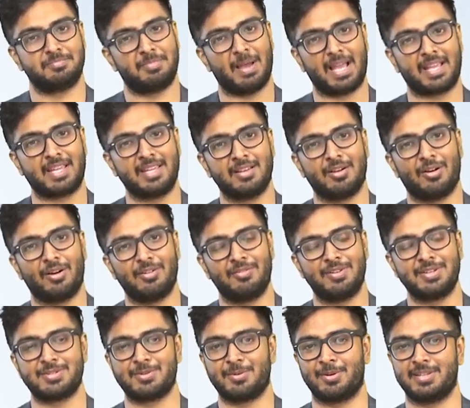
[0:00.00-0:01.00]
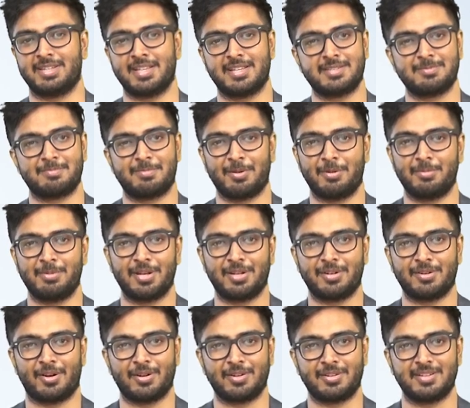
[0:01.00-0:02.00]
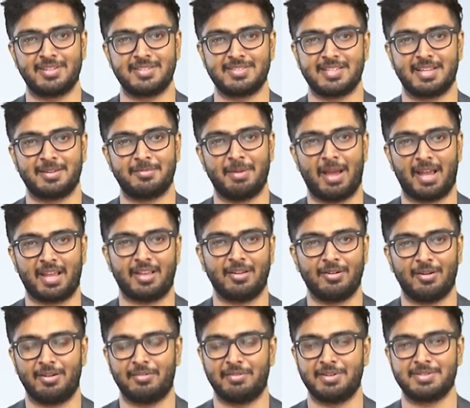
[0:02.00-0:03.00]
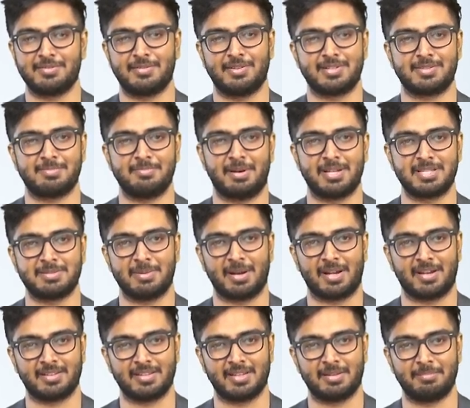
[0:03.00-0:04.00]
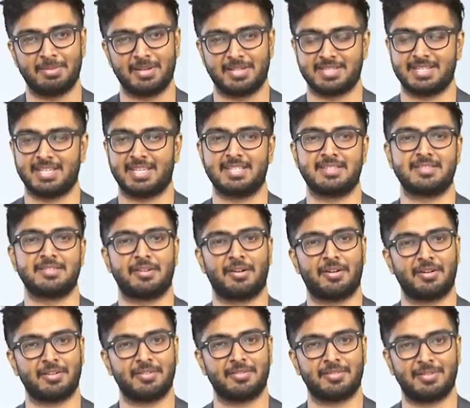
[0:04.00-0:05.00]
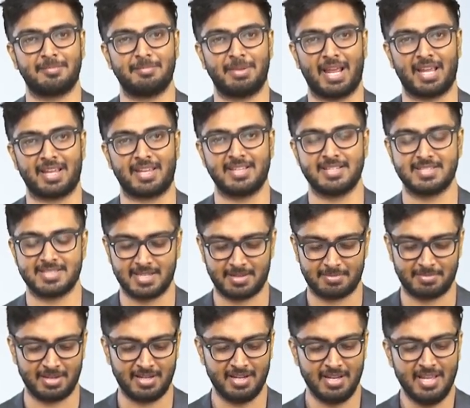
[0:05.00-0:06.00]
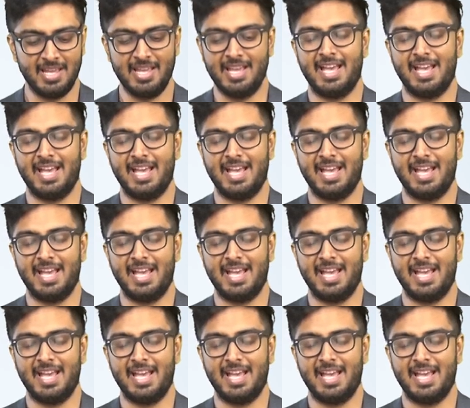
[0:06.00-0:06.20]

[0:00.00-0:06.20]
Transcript: bagging always, Rohit has probably taught this, that bagging always works much better than pasting. It's not a blanket statement.